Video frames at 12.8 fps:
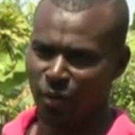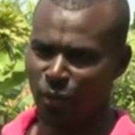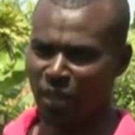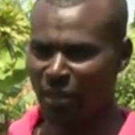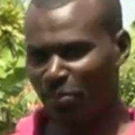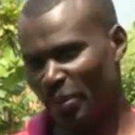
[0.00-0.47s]

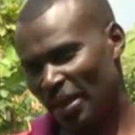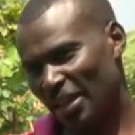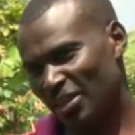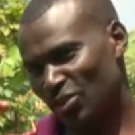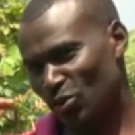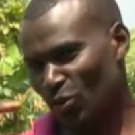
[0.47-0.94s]
When the
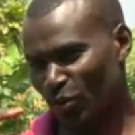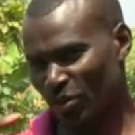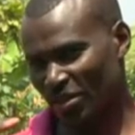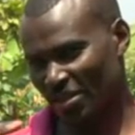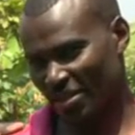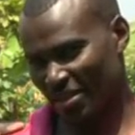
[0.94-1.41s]
pH
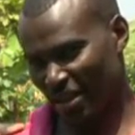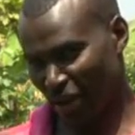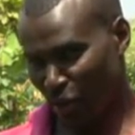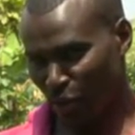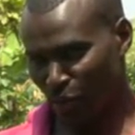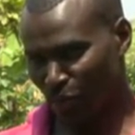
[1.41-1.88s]
goes
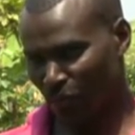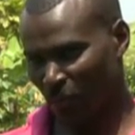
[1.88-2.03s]
low,